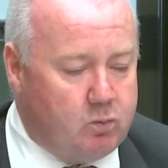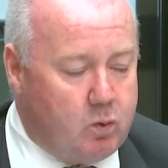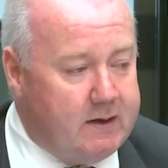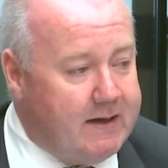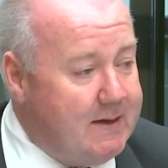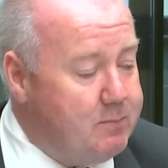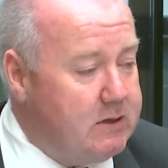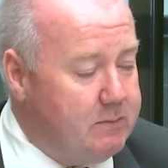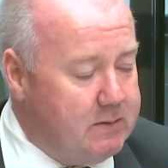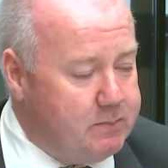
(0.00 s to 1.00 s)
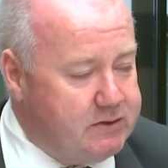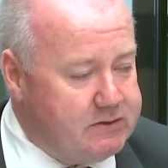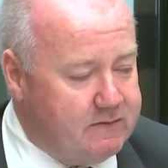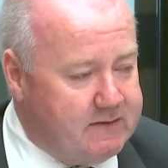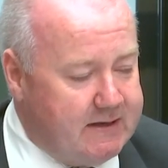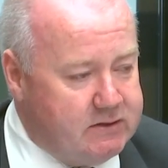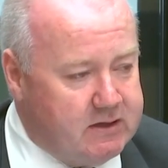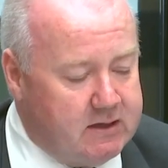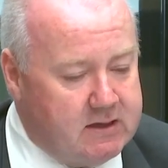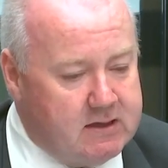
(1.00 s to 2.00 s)
won't A, put them in a position of
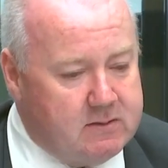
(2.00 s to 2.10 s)
danger,